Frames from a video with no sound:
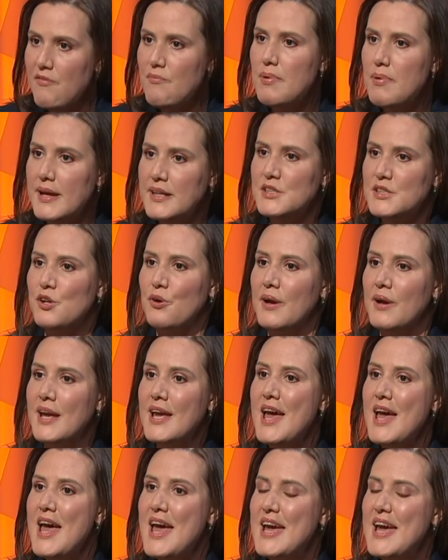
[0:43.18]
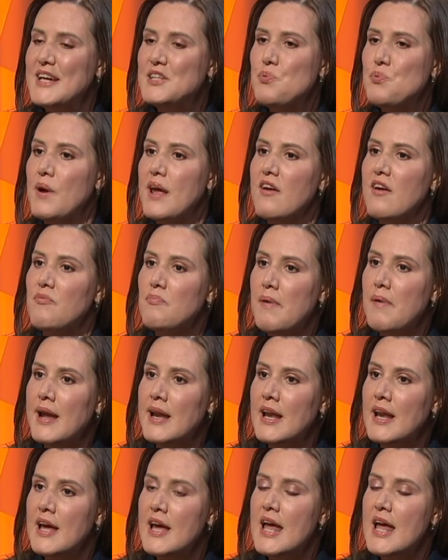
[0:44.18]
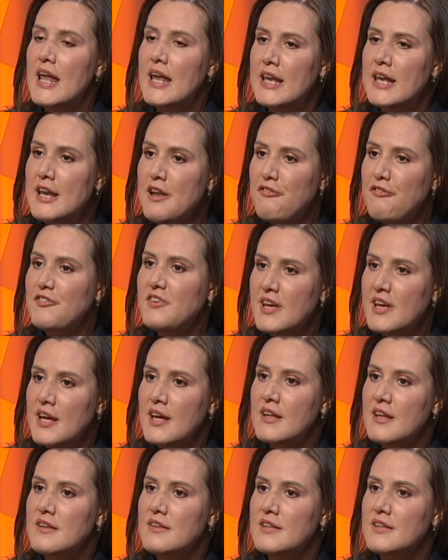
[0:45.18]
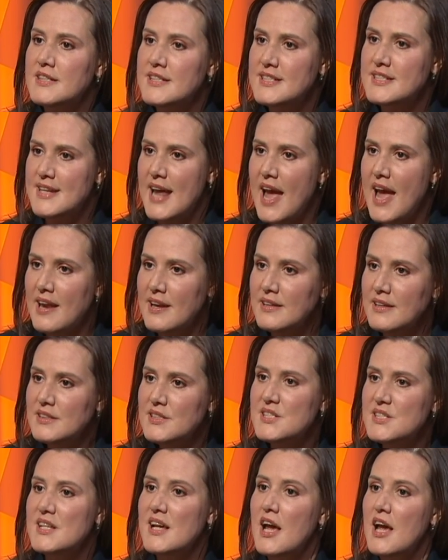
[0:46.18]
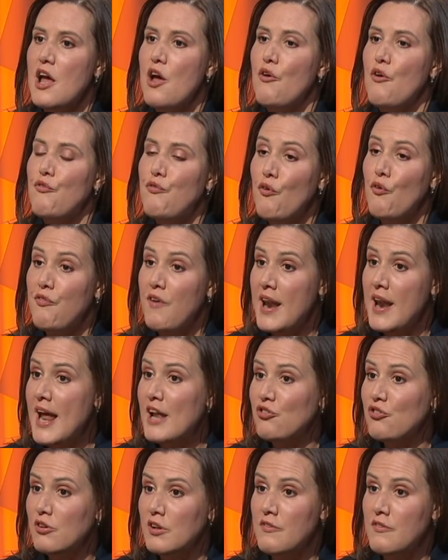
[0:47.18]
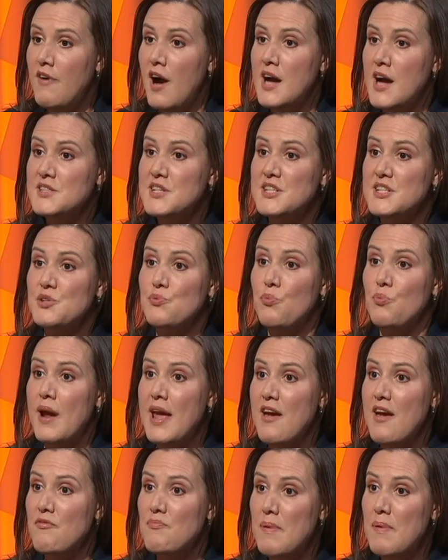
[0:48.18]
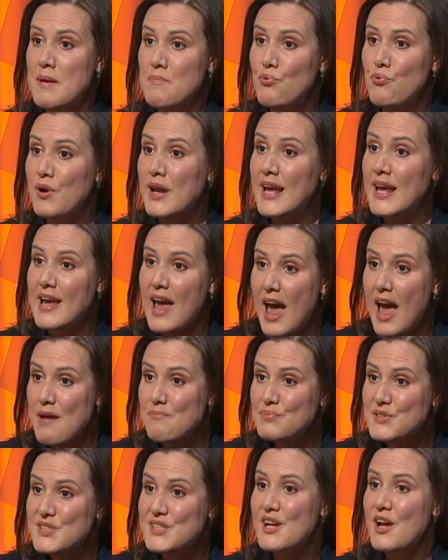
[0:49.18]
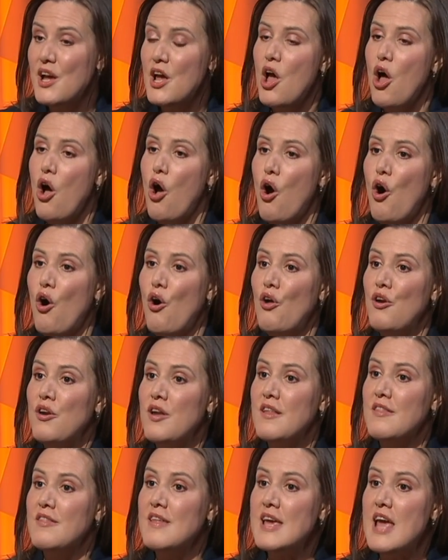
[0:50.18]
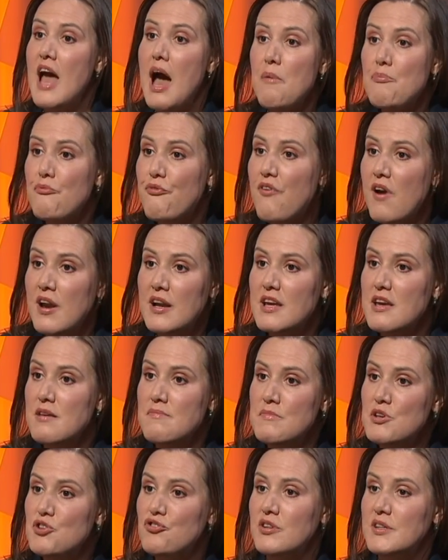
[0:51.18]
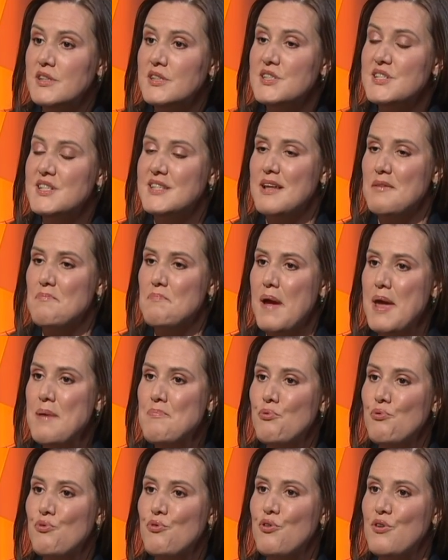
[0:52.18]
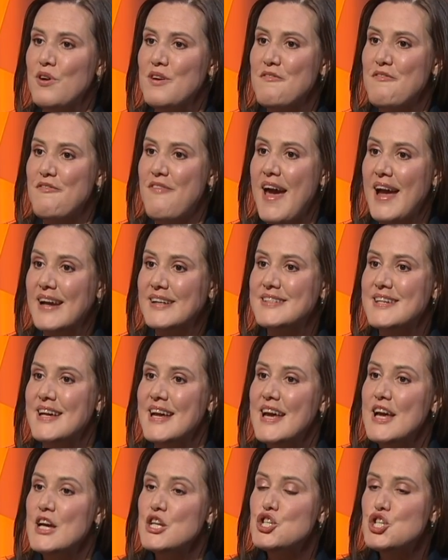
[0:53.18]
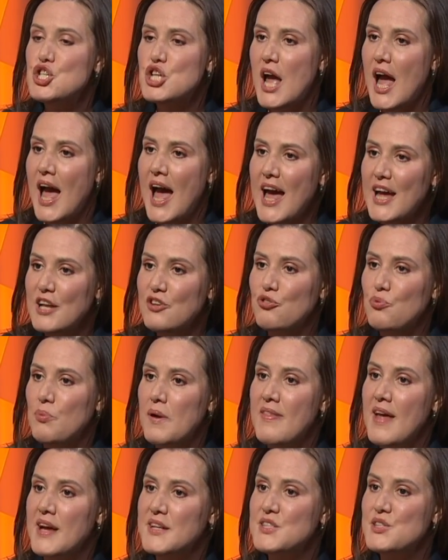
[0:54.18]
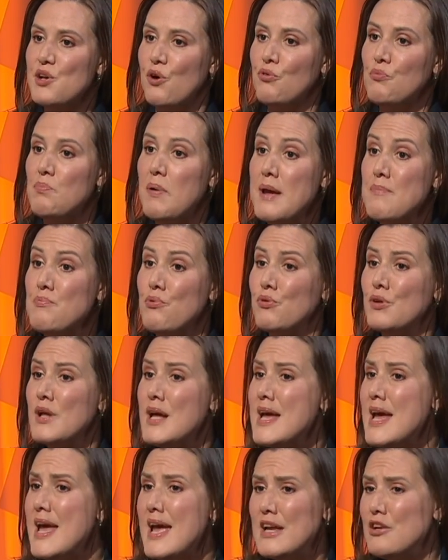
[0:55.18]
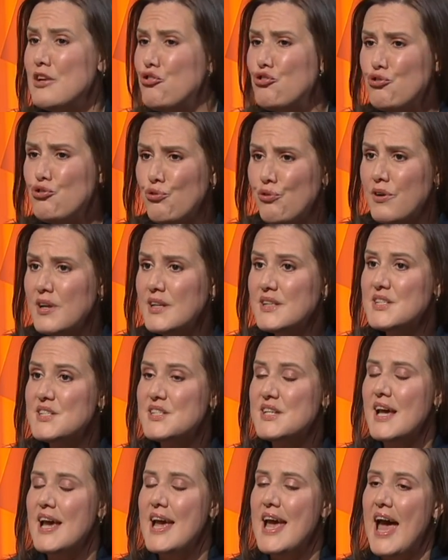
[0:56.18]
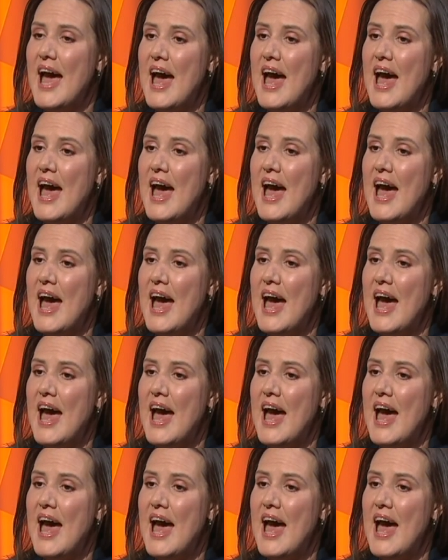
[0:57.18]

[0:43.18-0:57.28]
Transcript: wanted to show people how they are manipulative, will not answer questions, dodge around the real issues, never to admit when they're wrong. It's a typical politician